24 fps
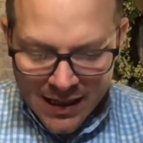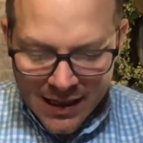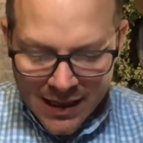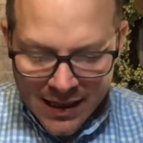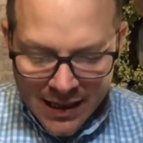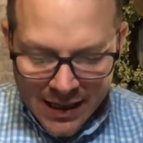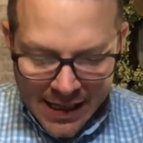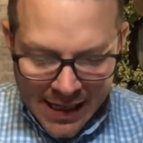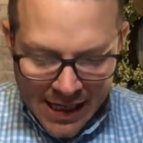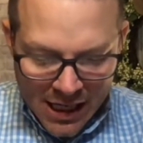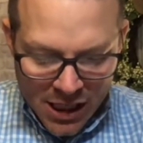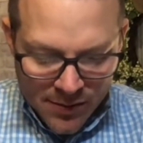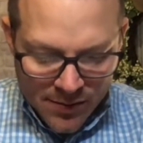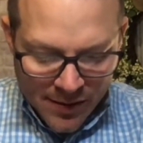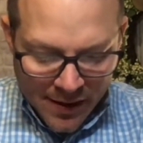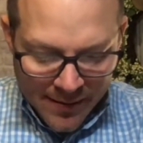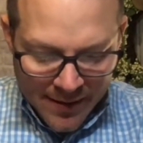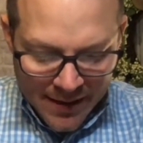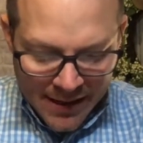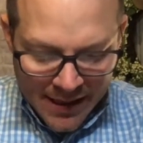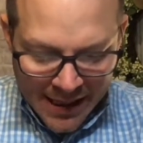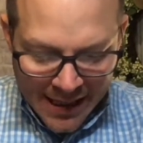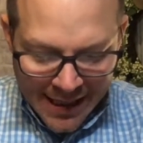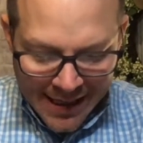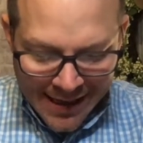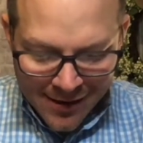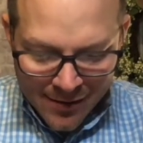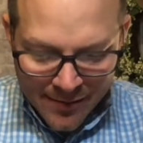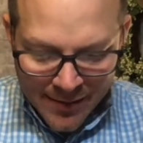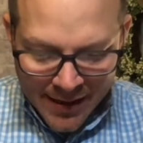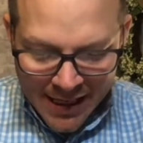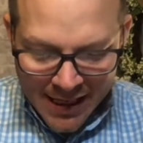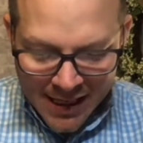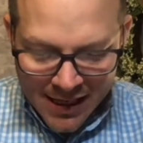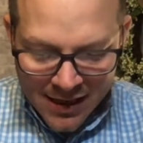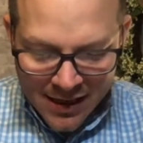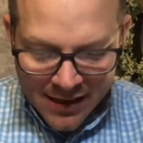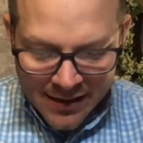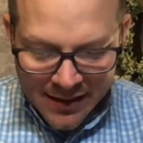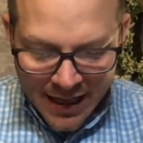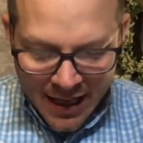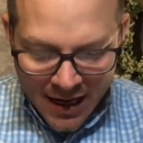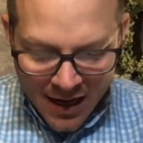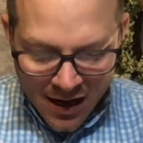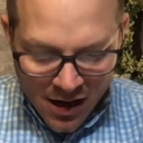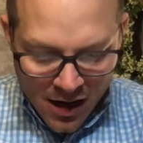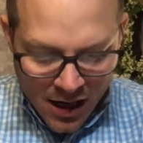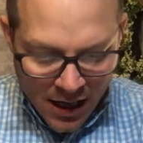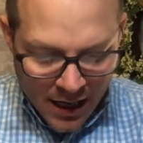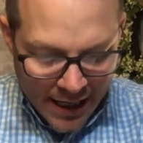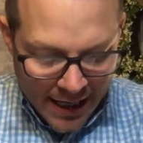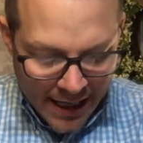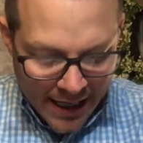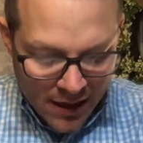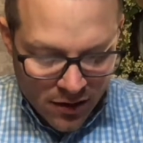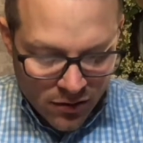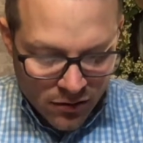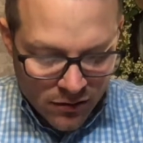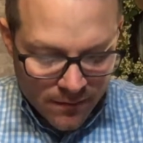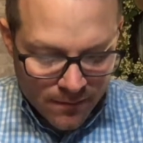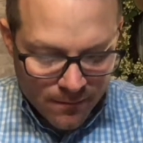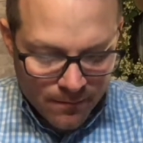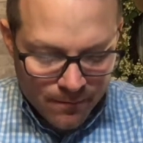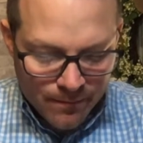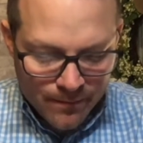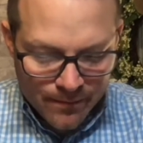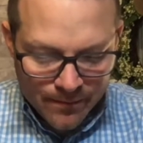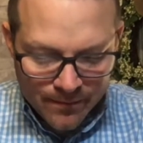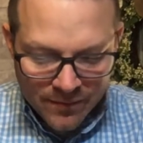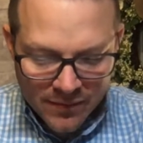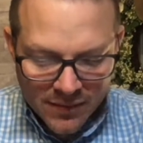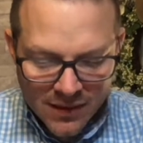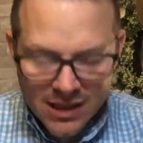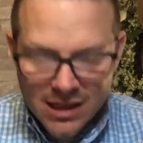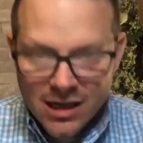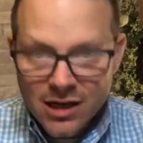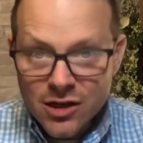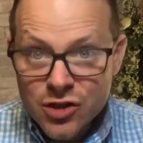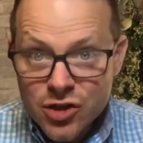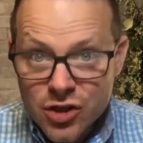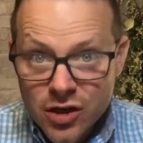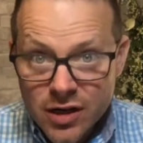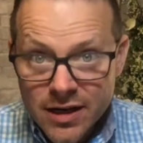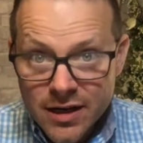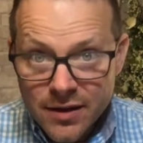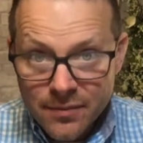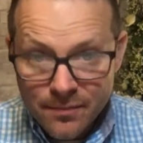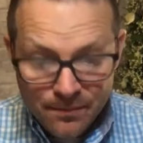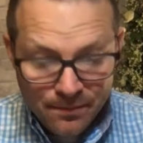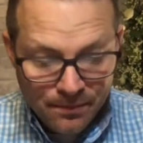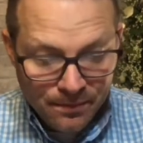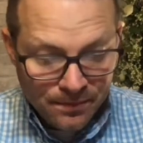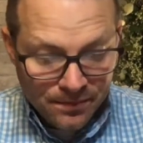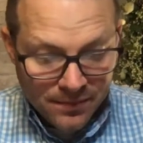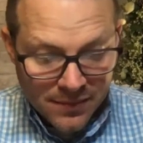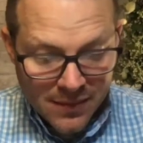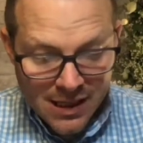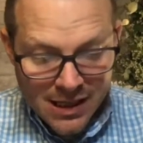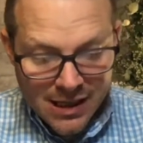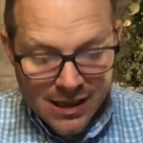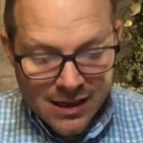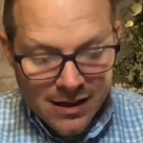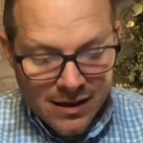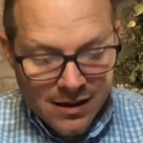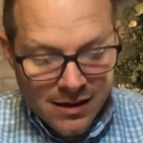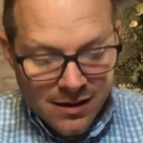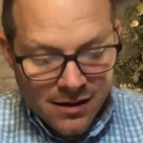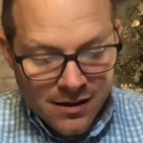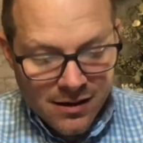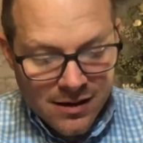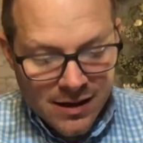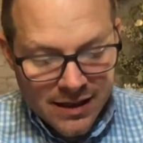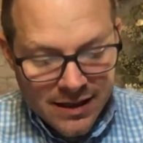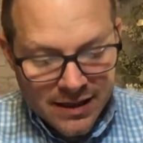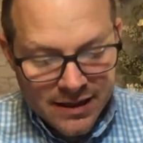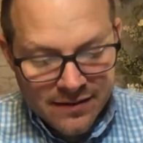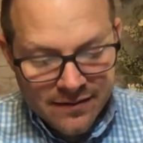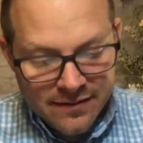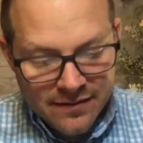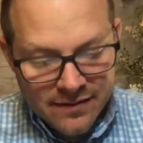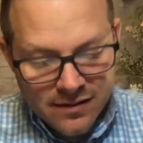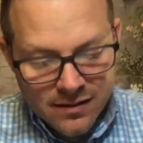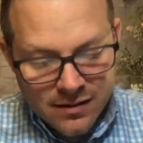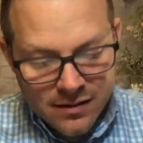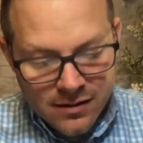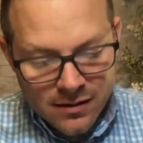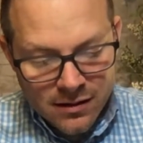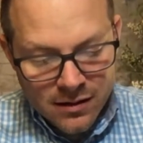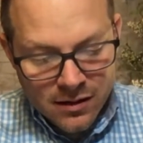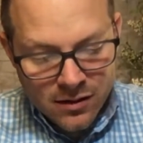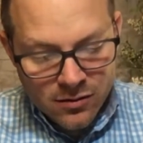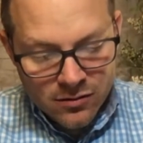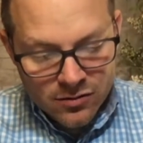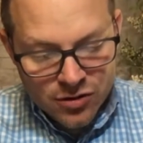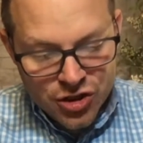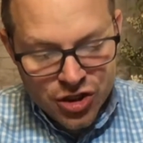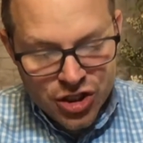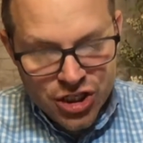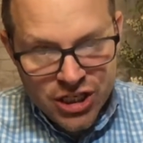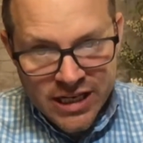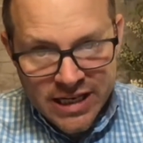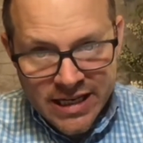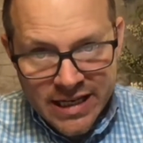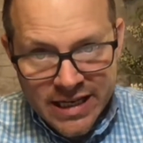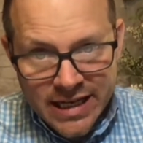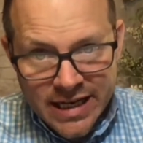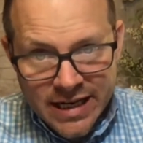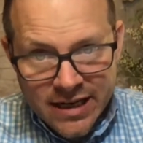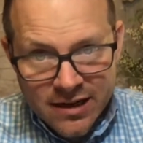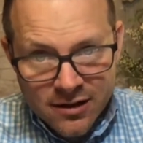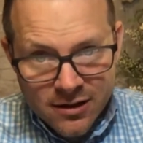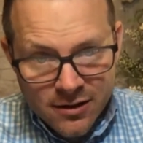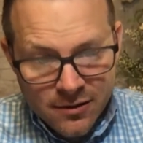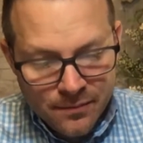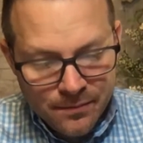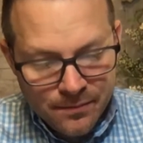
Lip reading: Now you're probably thinking, how am I gonna cut that eye out? I'll show you. Cut the little chin here.